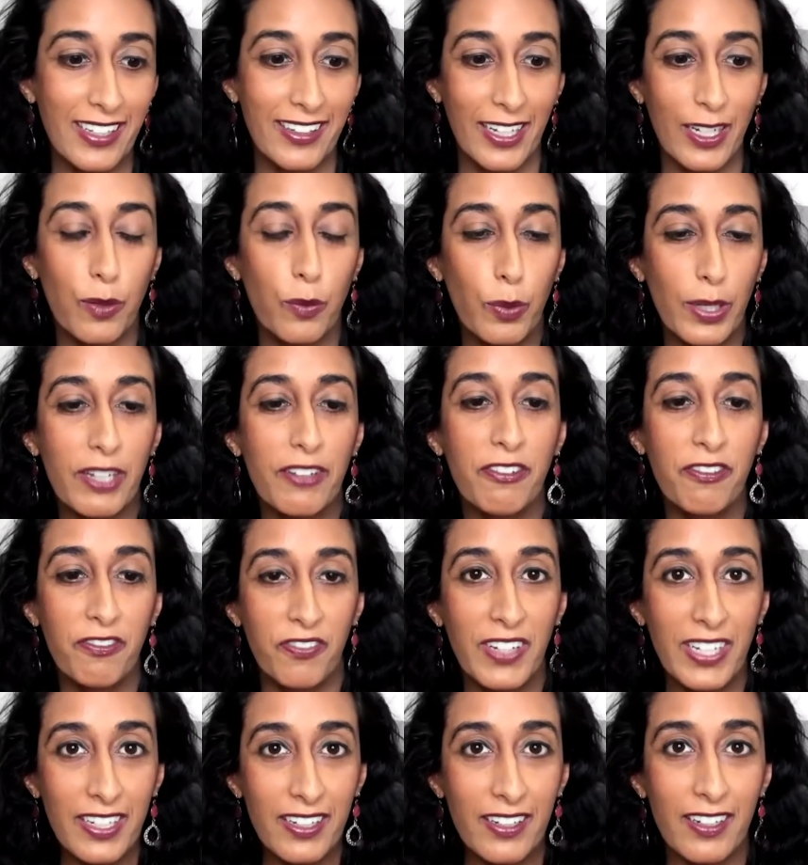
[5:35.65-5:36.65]
Like we
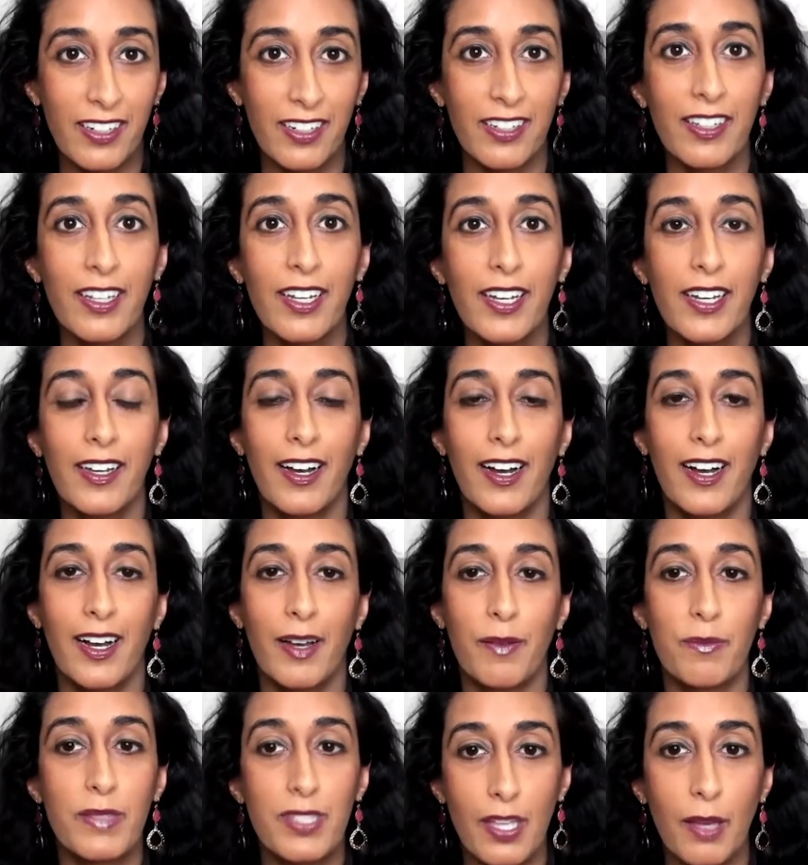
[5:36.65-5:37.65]
feel
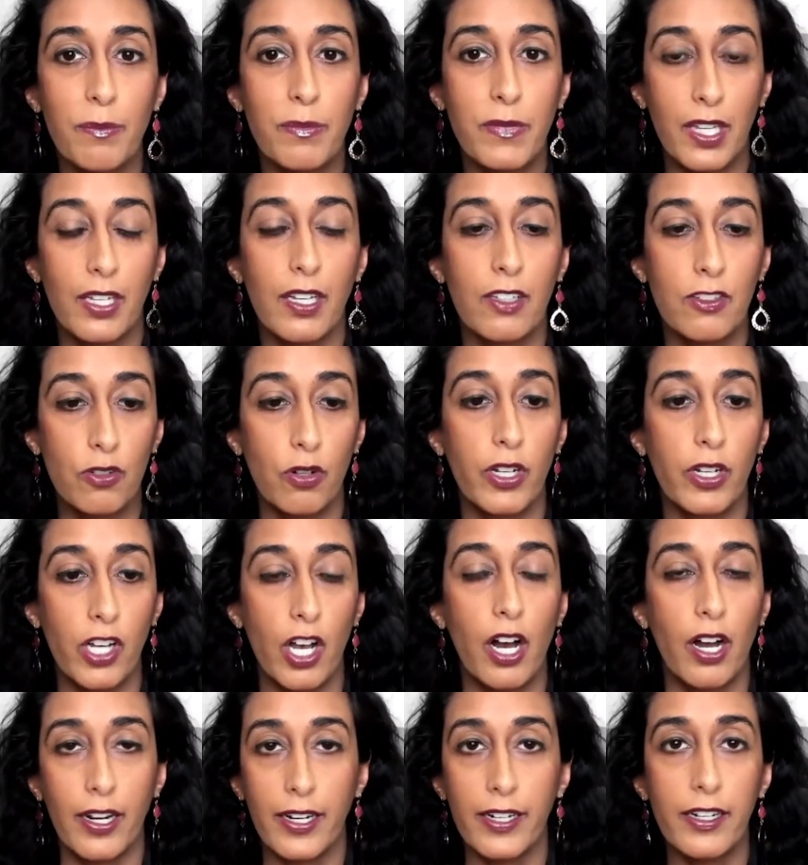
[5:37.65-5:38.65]
something is going
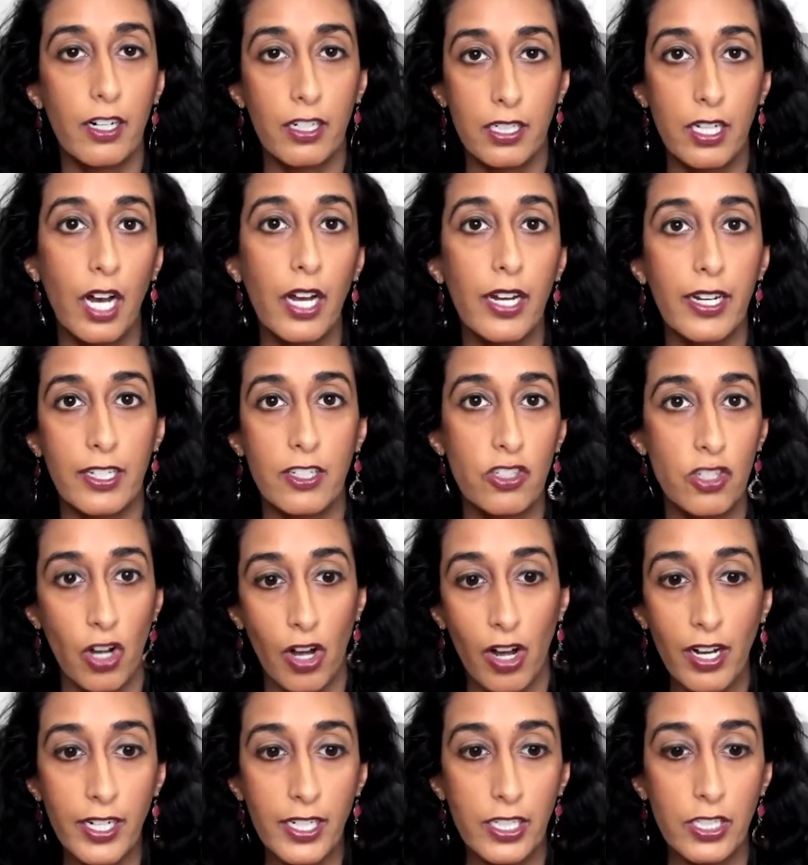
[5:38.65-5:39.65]
on and our gut is
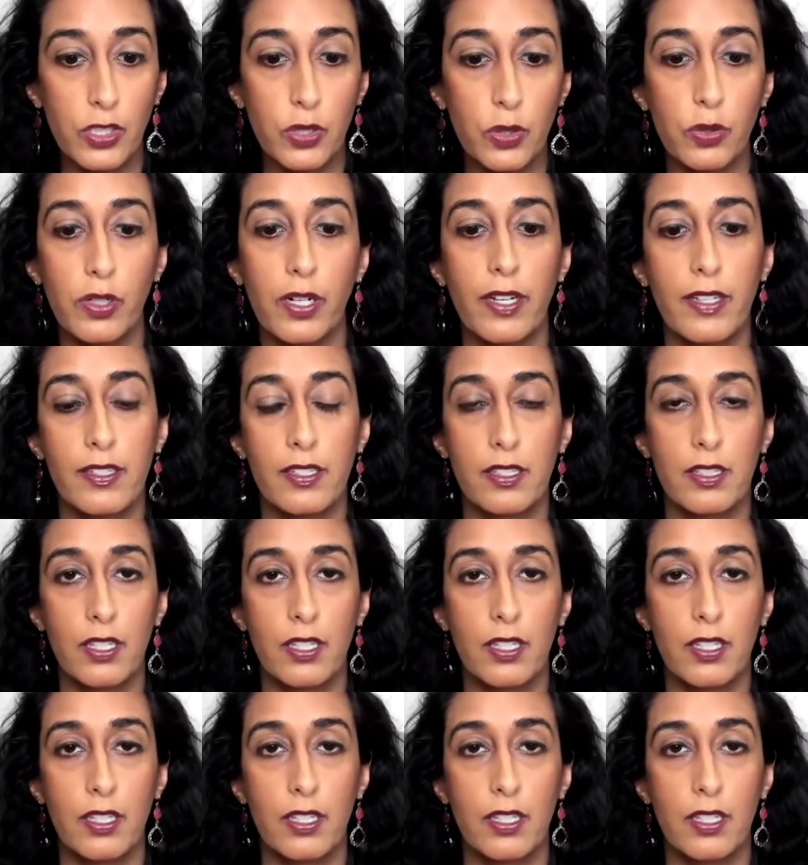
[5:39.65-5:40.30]
talking to us.